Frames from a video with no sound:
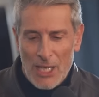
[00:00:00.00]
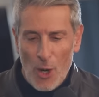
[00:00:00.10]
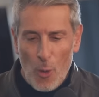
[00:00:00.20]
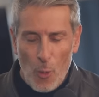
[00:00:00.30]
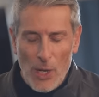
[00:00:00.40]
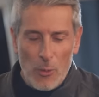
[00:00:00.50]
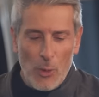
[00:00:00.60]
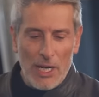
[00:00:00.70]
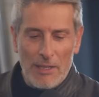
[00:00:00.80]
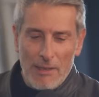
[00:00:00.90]
you know,
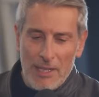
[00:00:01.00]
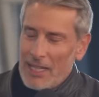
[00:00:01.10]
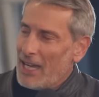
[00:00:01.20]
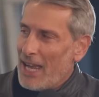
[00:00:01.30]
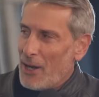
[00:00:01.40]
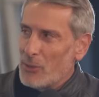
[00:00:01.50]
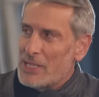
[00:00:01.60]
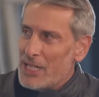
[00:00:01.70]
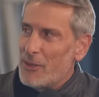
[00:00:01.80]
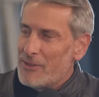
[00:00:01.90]
one other thing, I don't
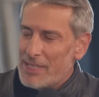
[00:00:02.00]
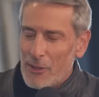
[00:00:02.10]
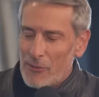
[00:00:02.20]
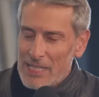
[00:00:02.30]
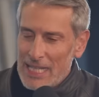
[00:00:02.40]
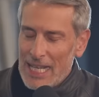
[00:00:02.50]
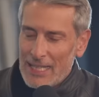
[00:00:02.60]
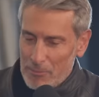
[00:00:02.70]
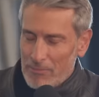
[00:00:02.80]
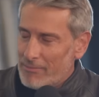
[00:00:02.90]
think you've seen that